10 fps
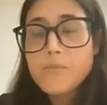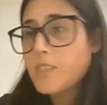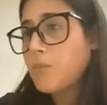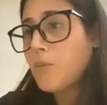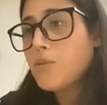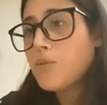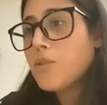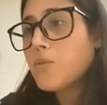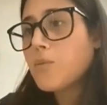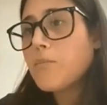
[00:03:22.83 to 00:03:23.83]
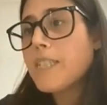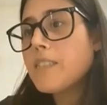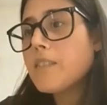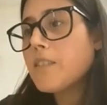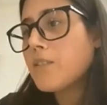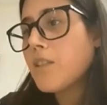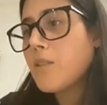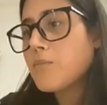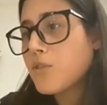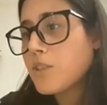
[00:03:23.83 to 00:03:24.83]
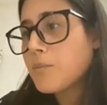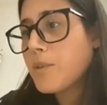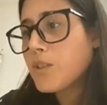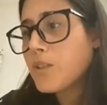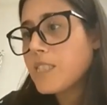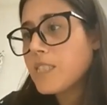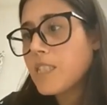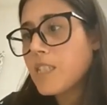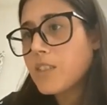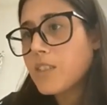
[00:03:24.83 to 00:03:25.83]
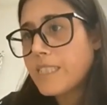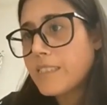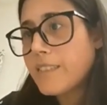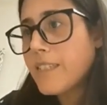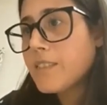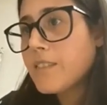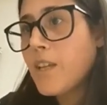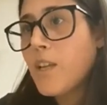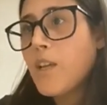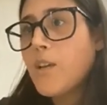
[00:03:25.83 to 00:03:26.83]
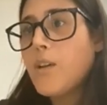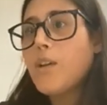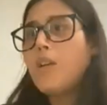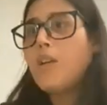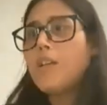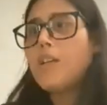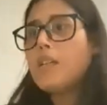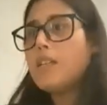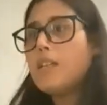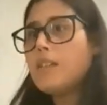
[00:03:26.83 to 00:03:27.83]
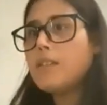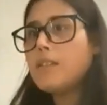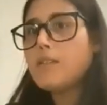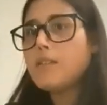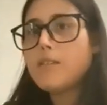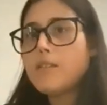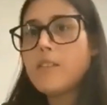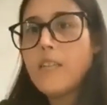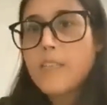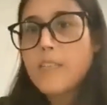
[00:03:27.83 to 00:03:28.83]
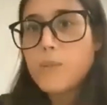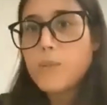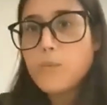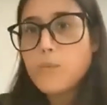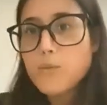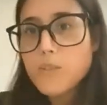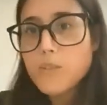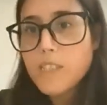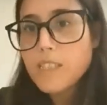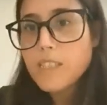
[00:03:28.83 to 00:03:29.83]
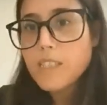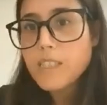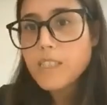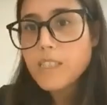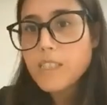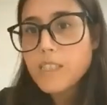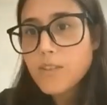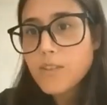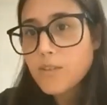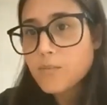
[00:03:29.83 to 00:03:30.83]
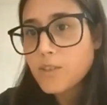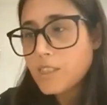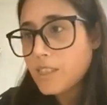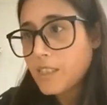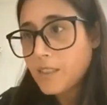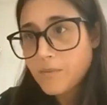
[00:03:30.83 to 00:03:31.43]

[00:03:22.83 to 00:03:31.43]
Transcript: models, we made some transparent silicone index. We used the Clear from GC.